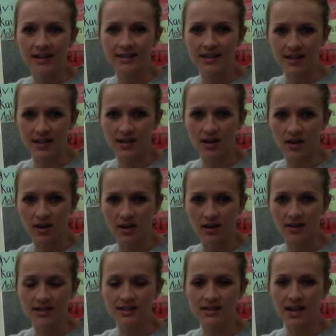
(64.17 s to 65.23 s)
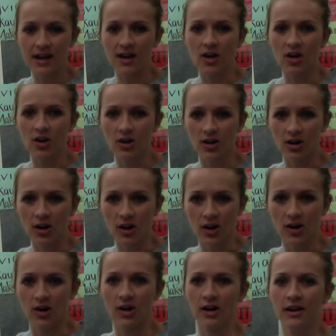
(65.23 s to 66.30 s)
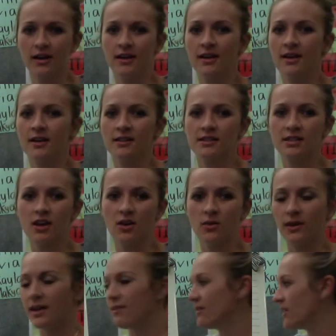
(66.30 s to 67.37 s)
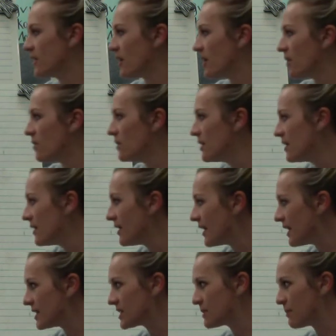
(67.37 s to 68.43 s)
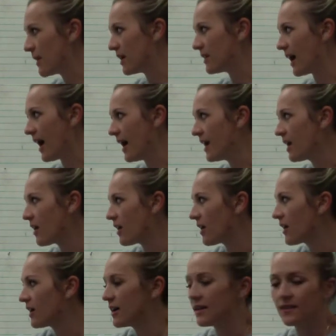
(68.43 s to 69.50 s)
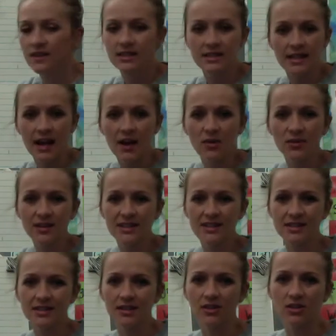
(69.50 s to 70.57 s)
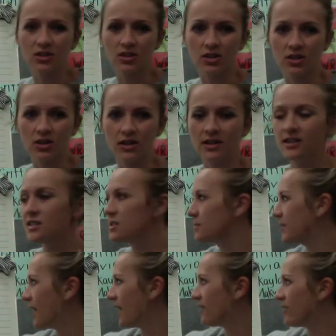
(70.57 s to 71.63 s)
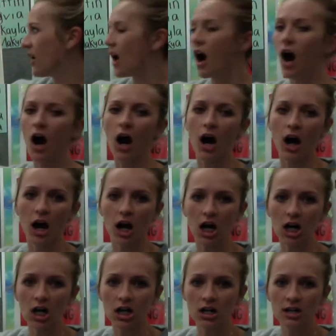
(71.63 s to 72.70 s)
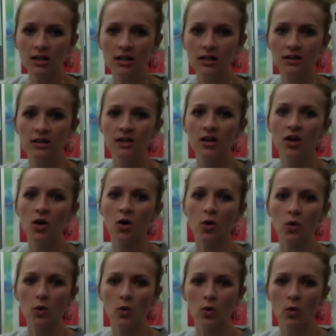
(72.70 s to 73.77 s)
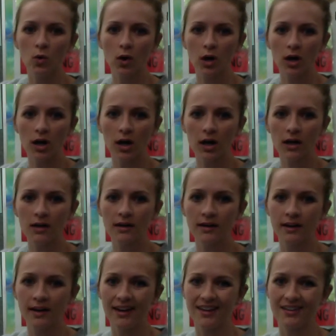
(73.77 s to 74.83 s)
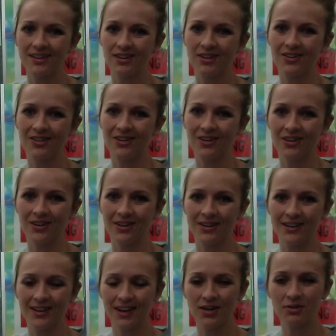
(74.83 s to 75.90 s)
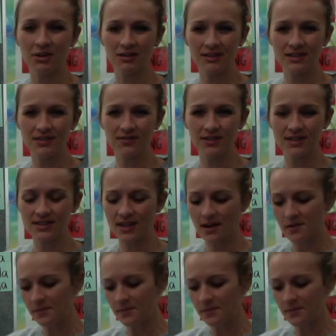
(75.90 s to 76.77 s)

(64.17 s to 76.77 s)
E-R say So even though it's spelled I-R, the sound is still So we have R, or, and Can you hear the difference there?